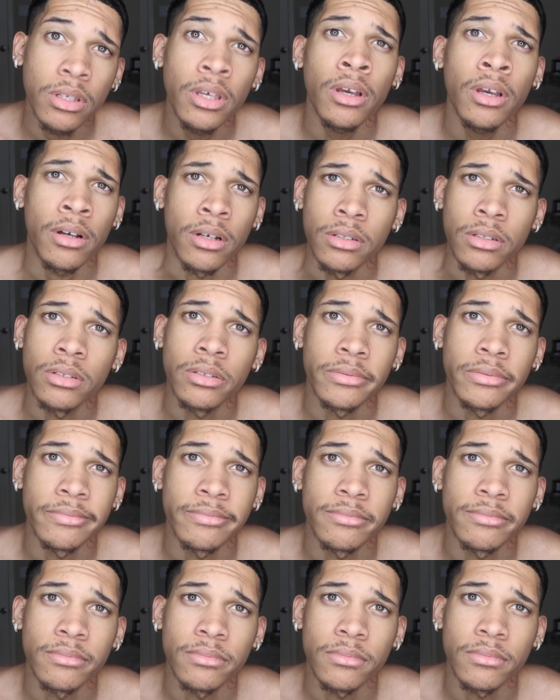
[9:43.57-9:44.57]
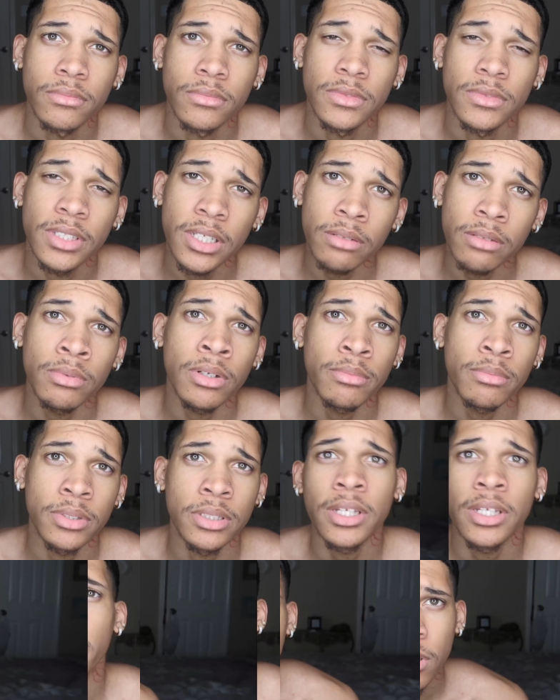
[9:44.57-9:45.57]
yeah. Tip number
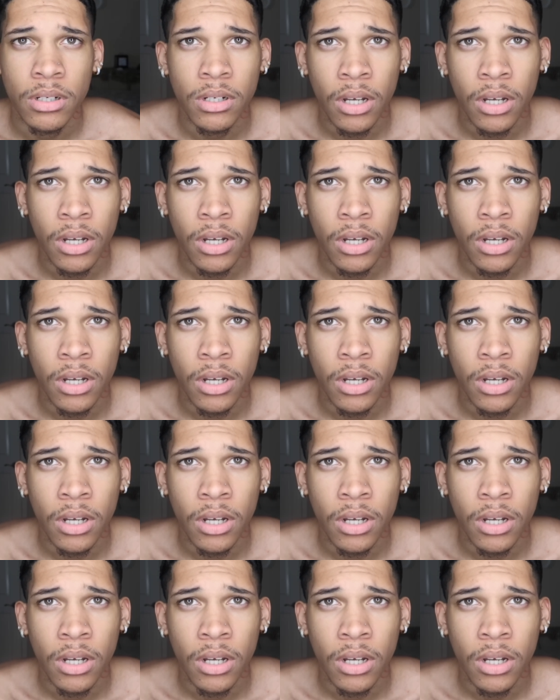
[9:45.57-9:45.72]
7.